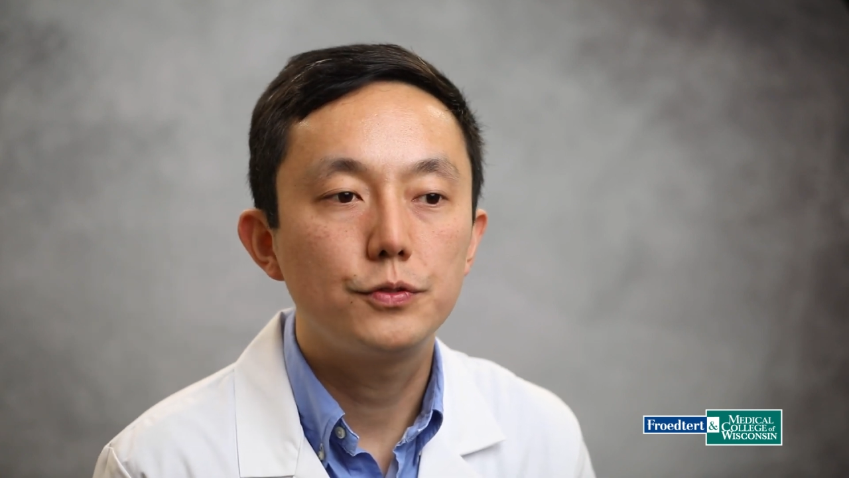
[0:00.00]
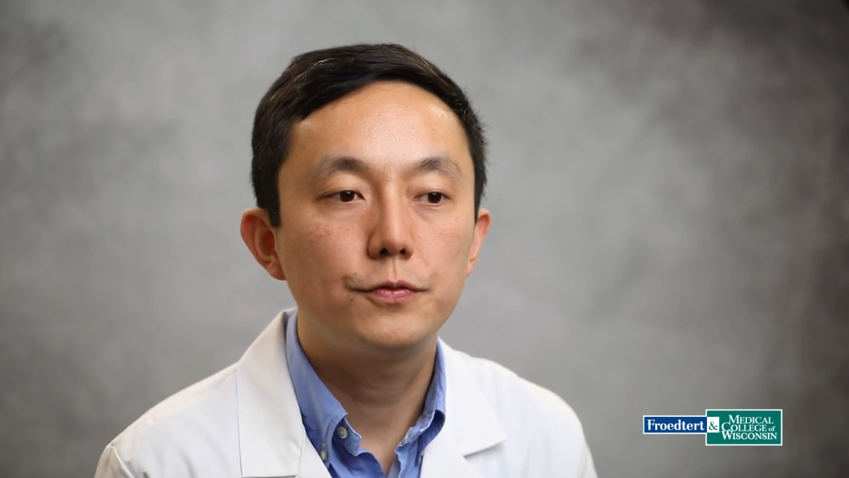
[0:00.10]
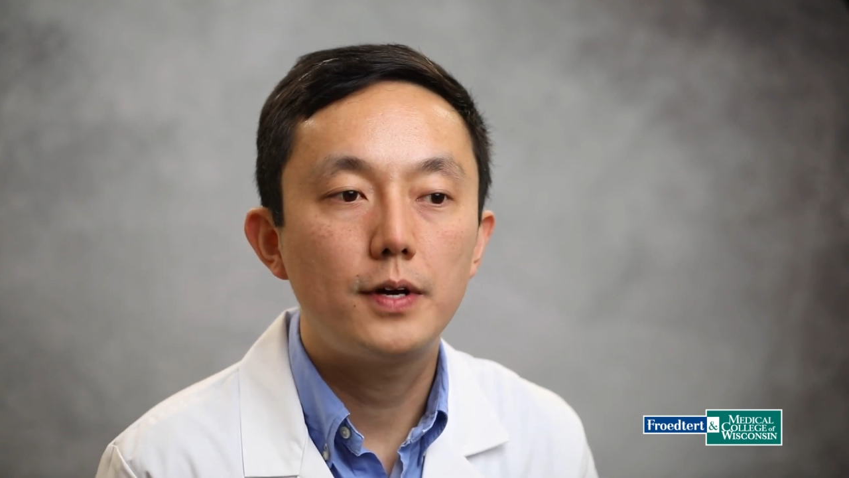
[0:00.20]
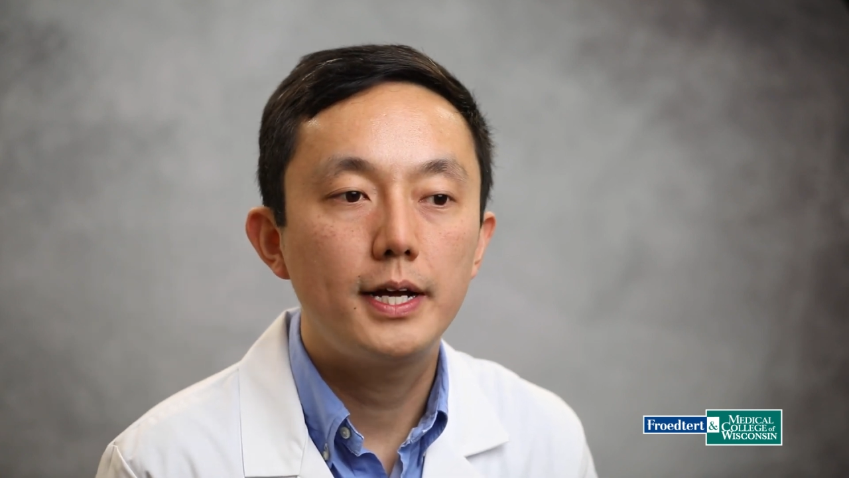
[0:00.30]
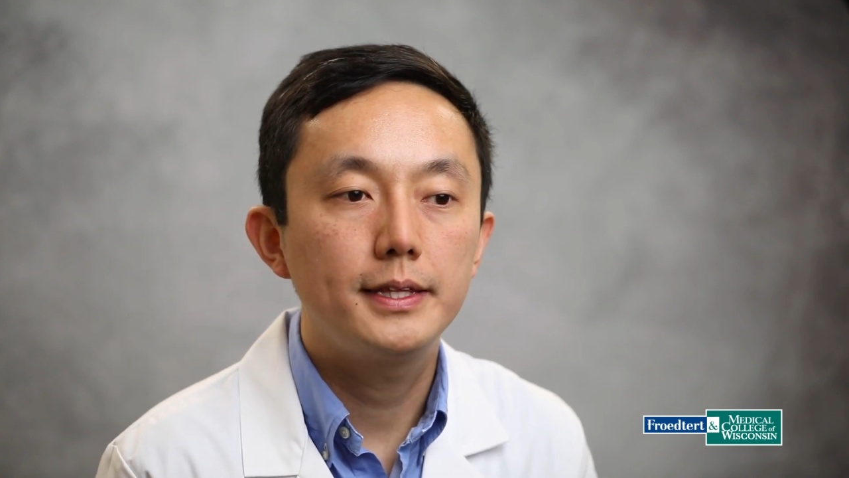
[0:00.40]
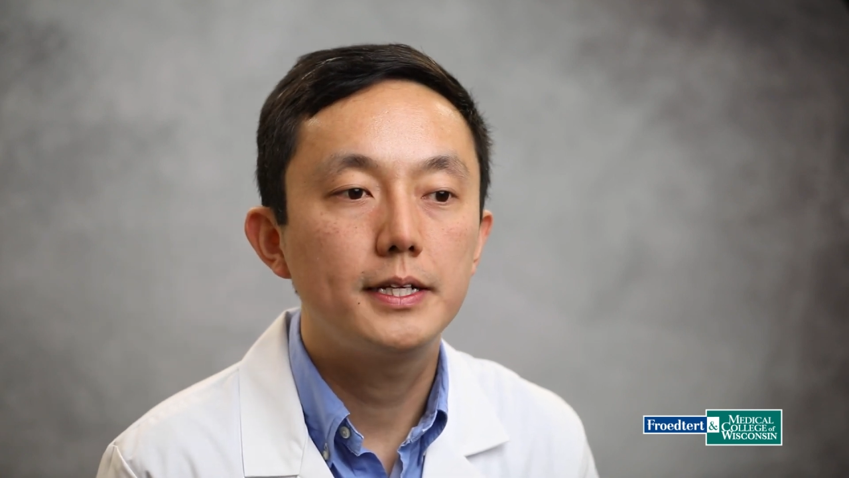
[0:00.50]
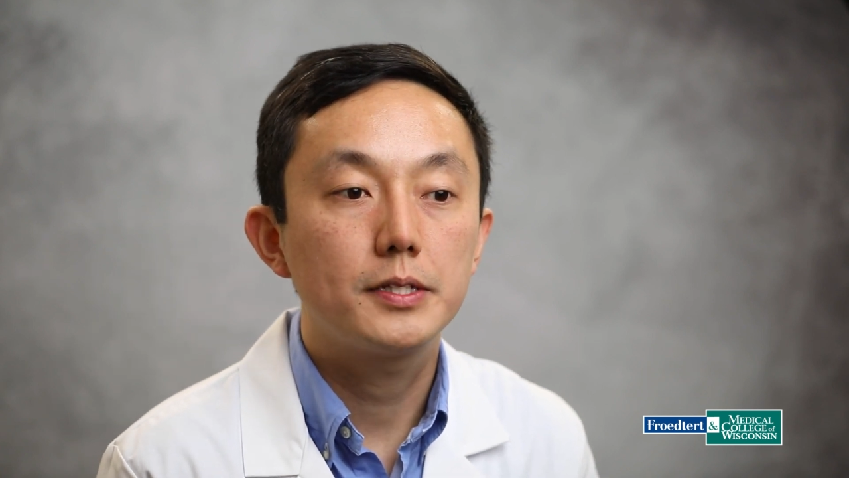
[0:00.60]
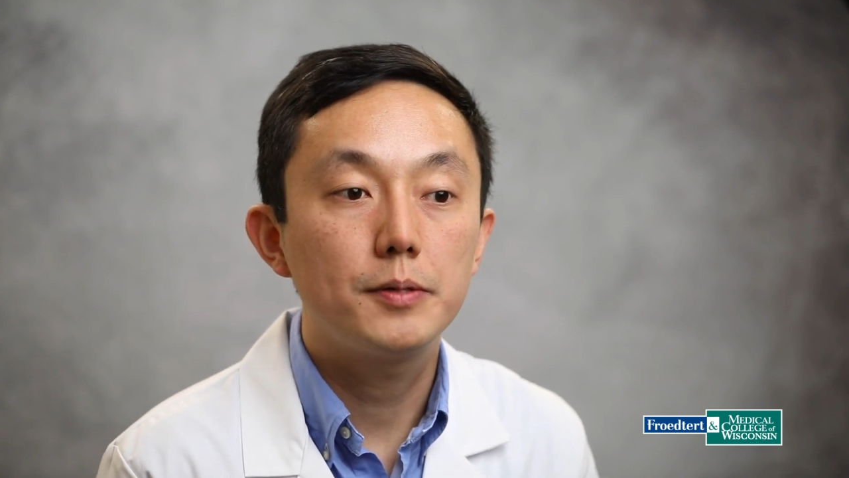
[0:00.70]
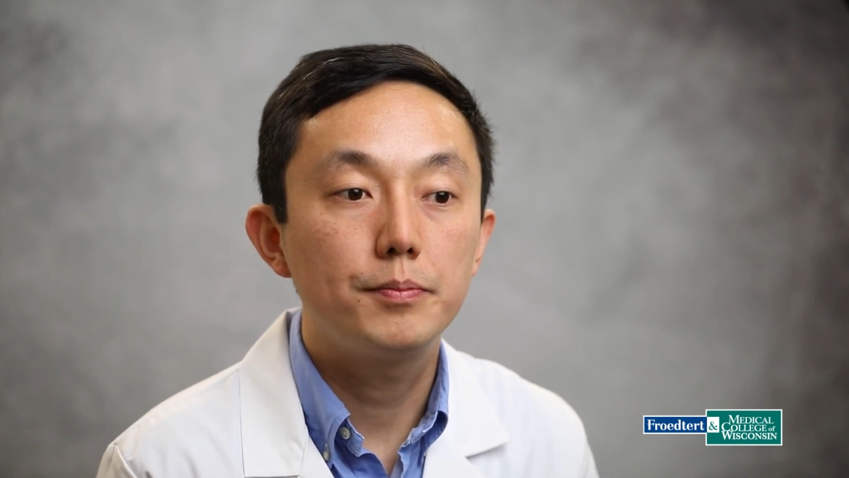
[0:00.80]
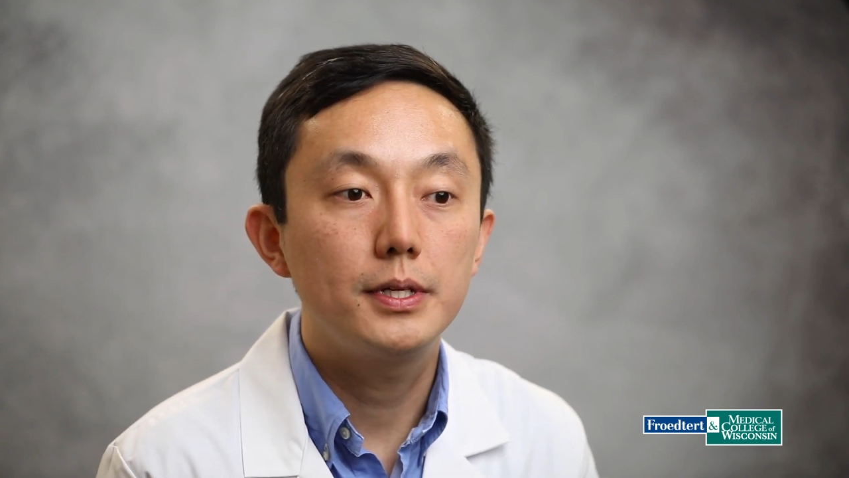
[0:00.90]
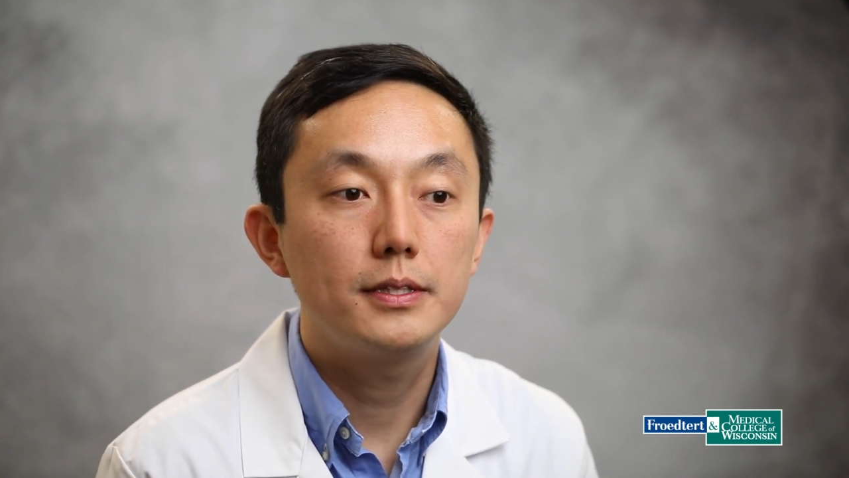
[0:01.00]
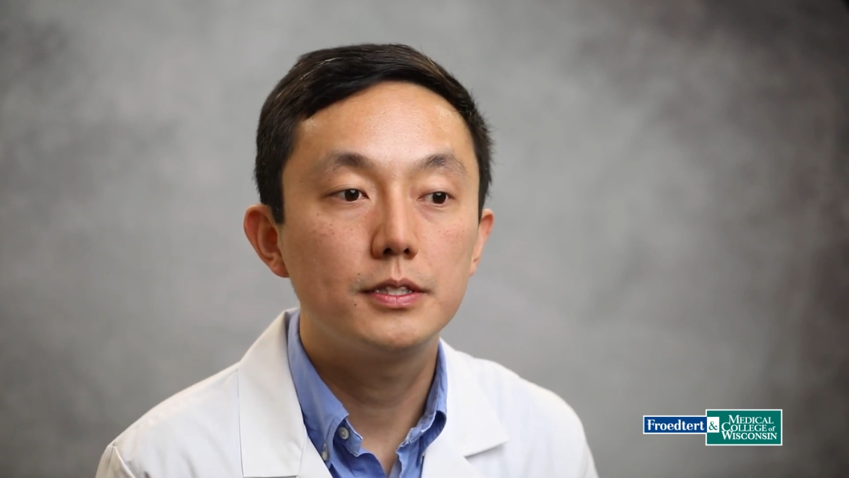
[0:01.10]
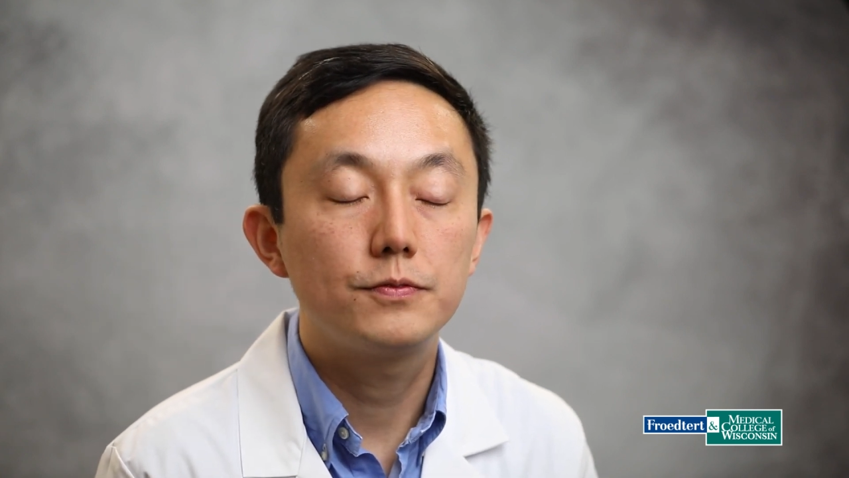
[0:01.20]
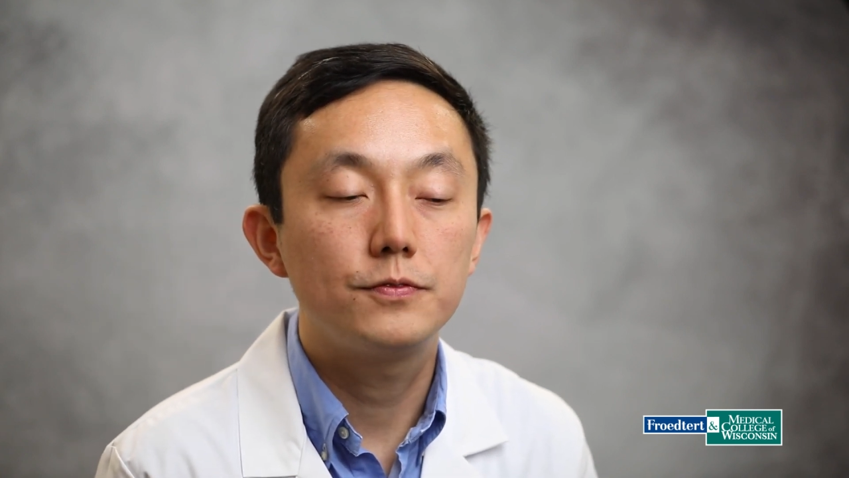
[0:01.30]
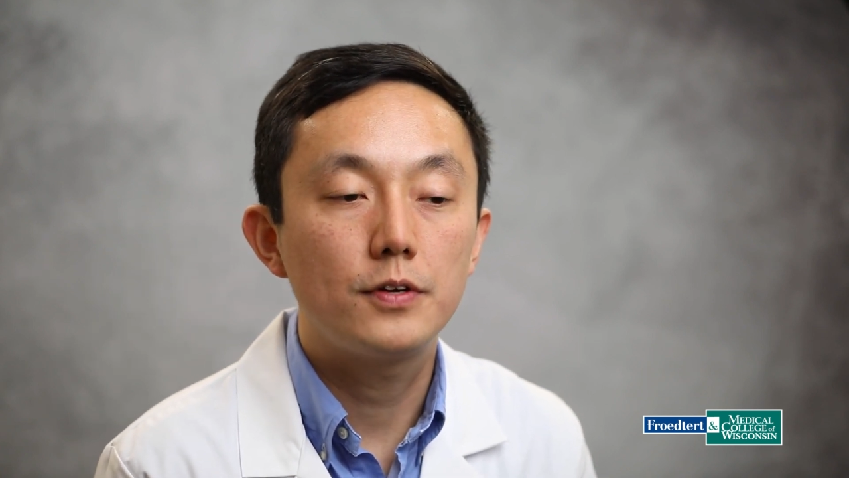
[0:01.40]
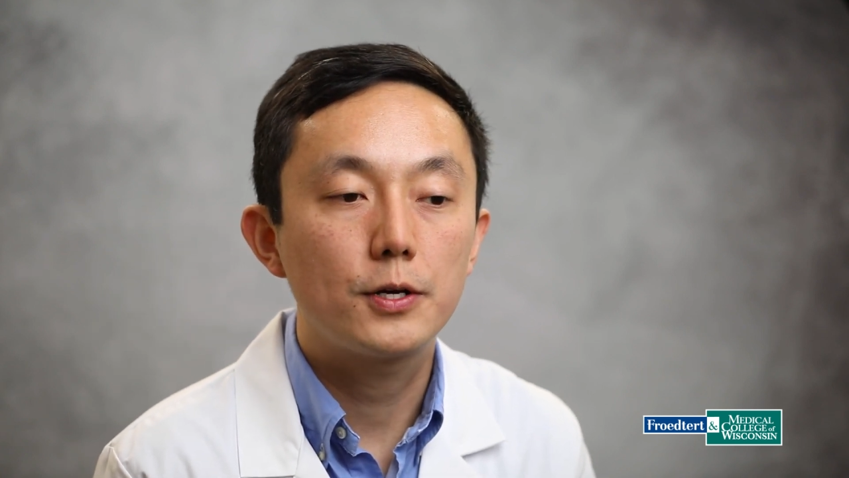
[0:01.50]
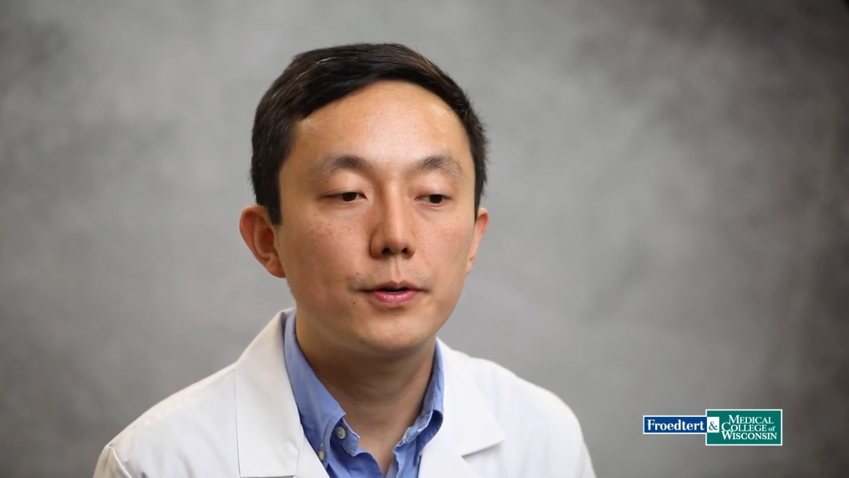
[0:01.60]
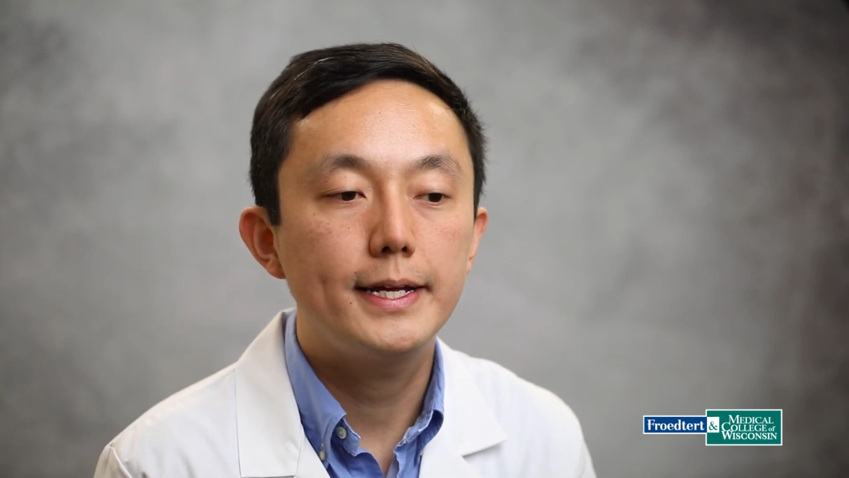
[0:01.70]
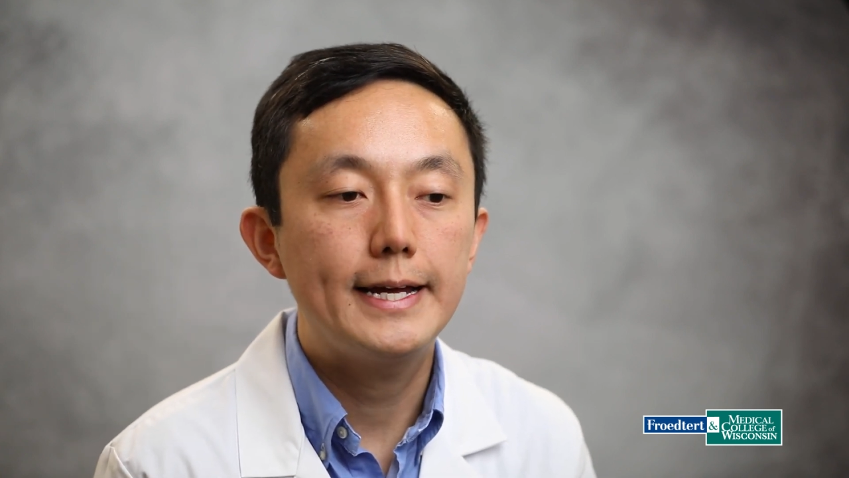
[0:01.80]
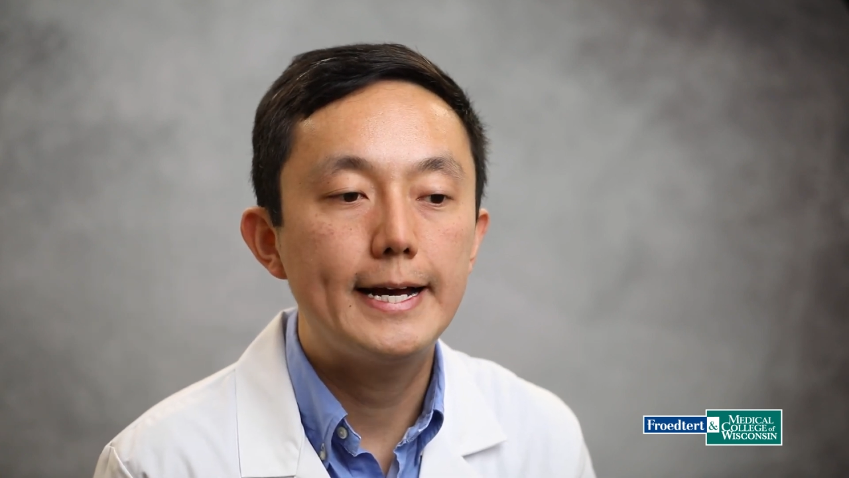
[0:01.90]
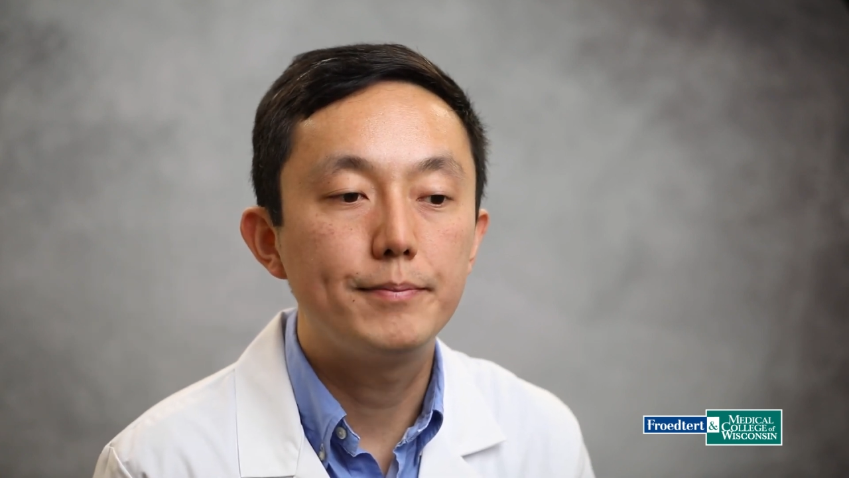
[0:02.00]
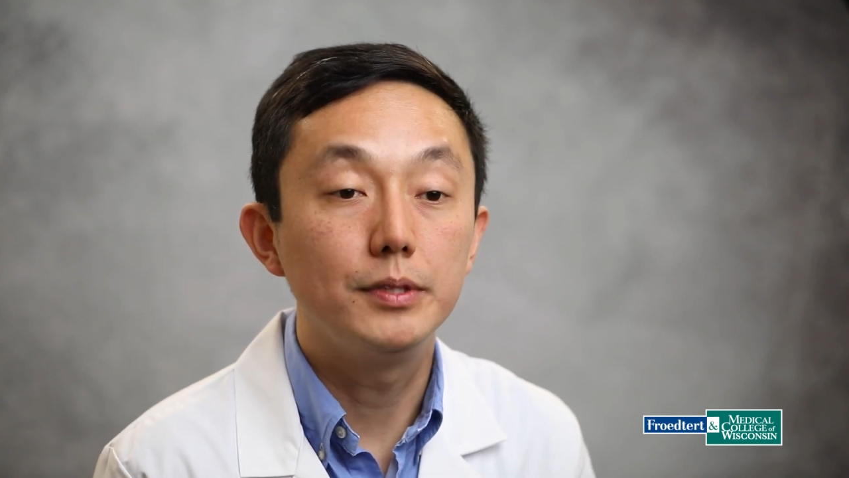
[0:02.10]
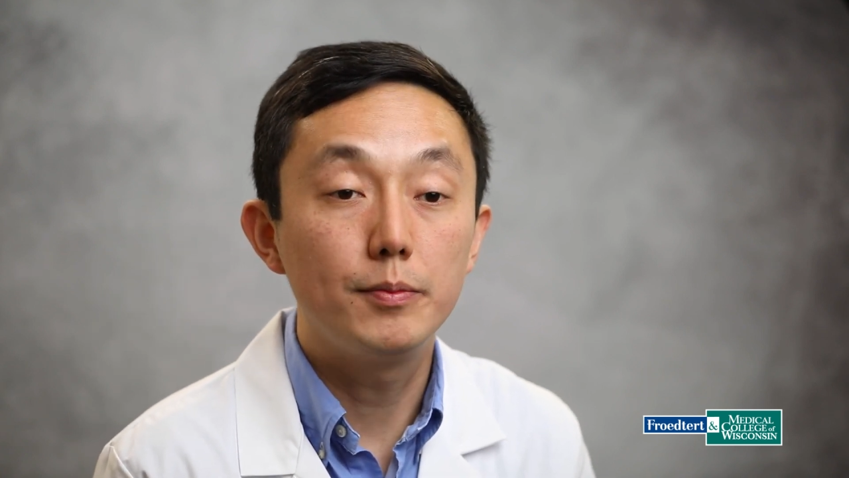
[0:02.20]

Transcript: you find that it can be this very um,